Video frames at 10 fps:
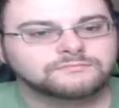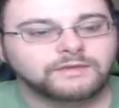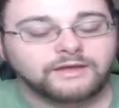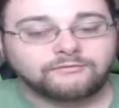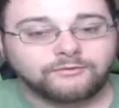
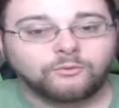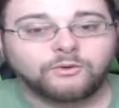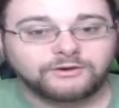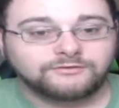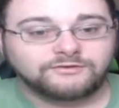
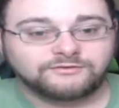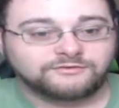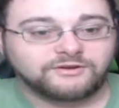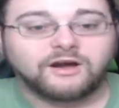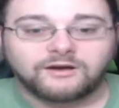Everyone is in
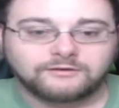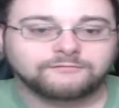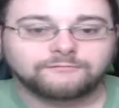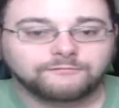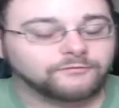shock
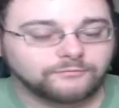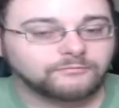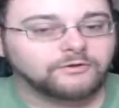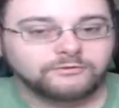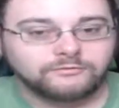for
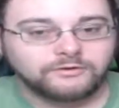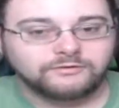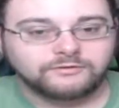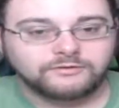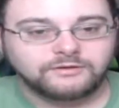good
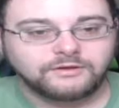reason.